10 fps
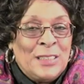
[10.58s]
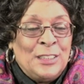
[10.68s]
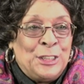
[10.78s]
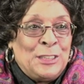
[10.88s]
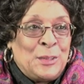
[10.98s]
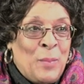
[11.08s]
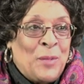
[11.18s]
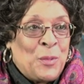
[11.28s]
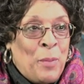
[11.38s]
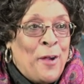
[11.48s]
wasn't just
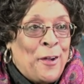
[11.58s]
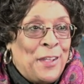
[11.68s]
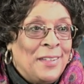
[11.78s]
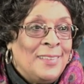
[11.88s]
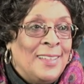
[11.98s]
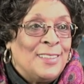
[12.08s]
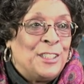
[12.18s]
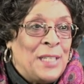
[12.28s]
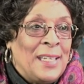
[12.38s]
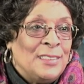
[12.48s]
about the partying
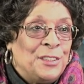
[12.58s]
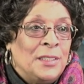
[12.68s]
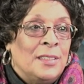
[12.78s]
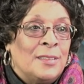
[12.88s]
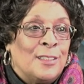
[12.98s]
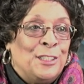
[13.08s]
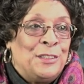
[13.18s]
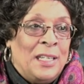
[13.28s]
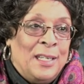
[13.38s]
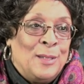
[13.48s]
and the dancing and the
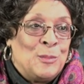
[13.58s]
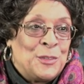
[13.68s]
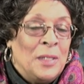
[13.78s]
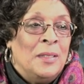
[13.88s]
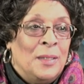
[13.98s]
good times,